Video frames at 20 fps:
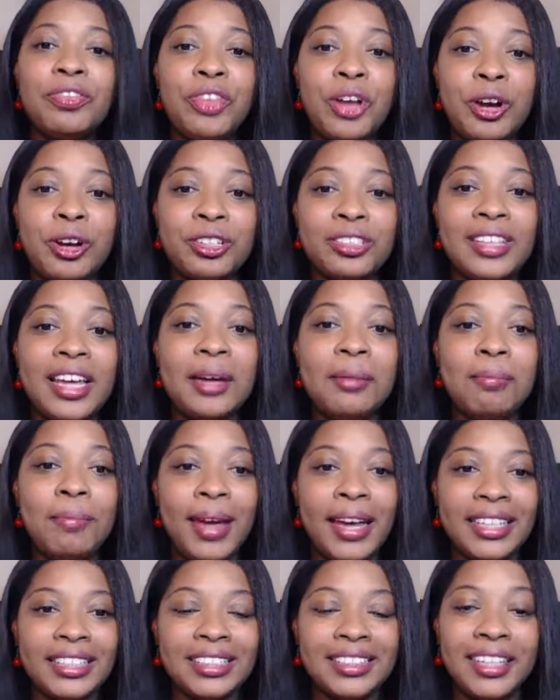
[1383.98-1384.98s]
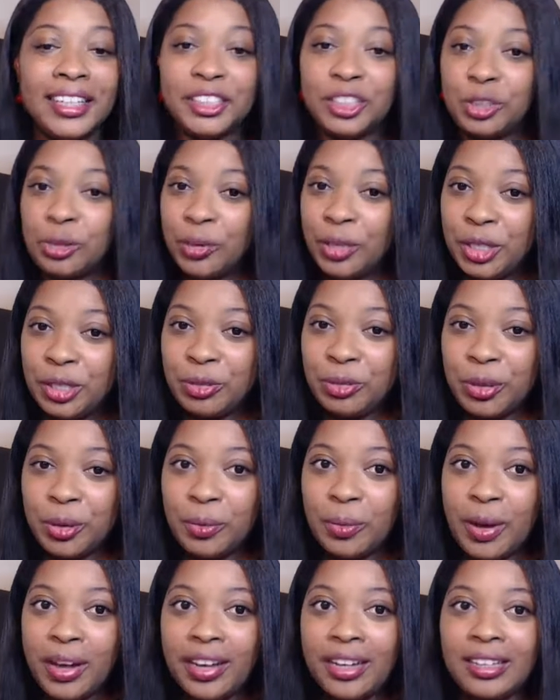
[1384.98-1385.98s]
Thursday, May 6,
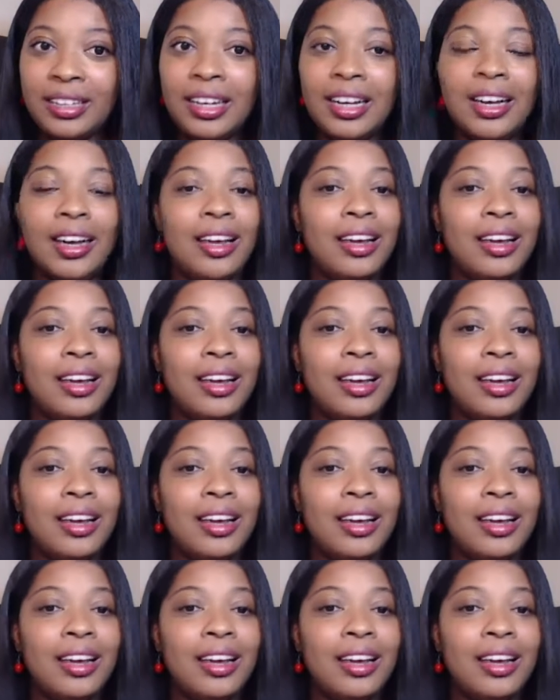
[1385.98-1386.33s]
2021.